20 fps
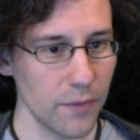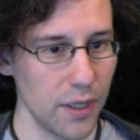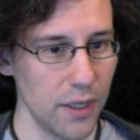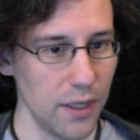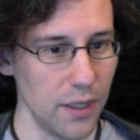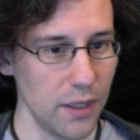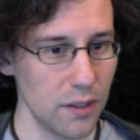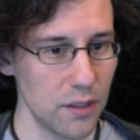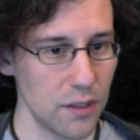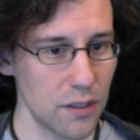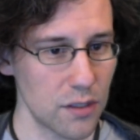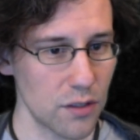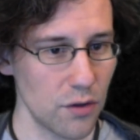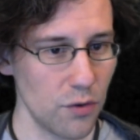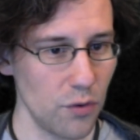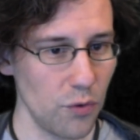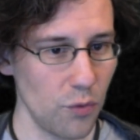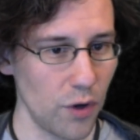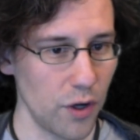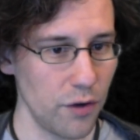
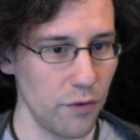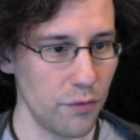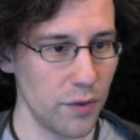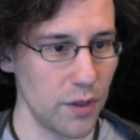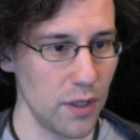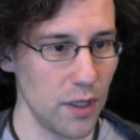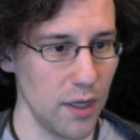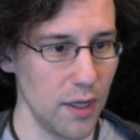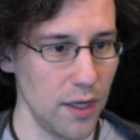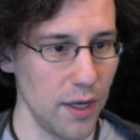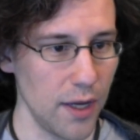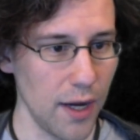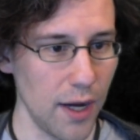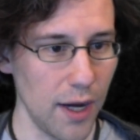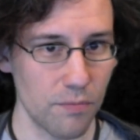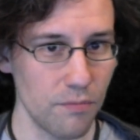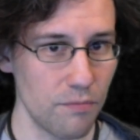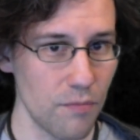is one of the